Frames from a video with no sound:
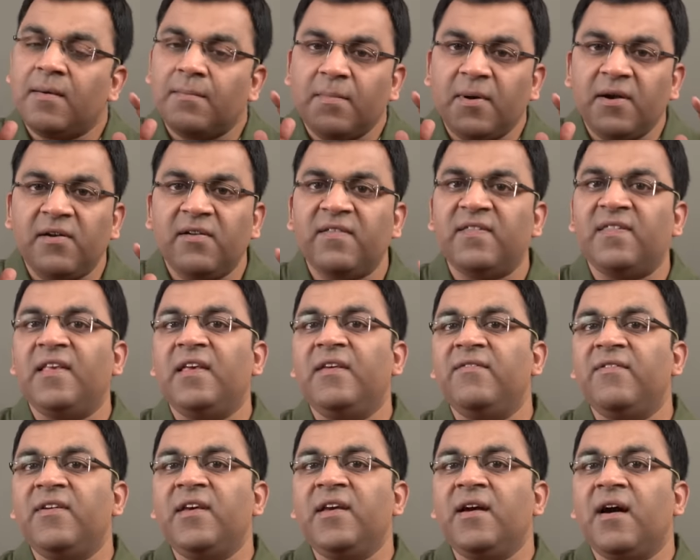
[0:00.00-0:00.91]
but
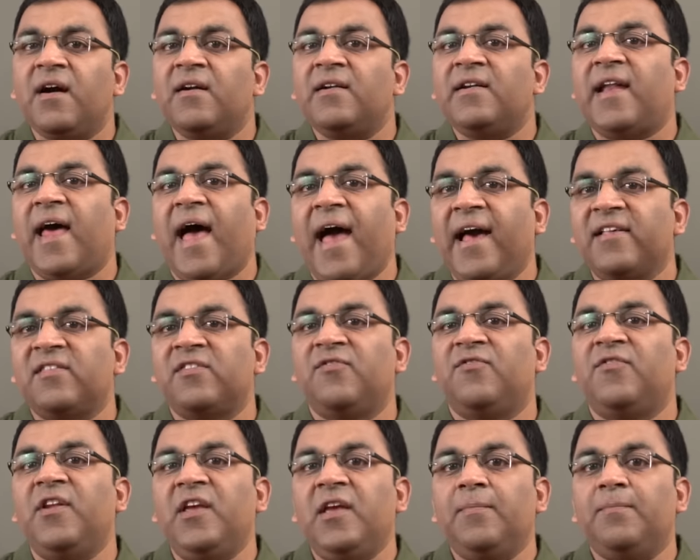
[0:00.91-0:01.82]
receiving a
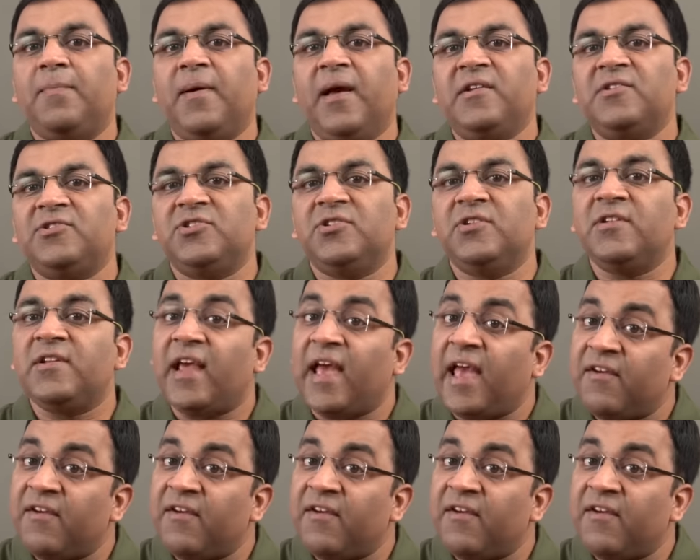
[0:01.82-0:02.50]
tax-free pension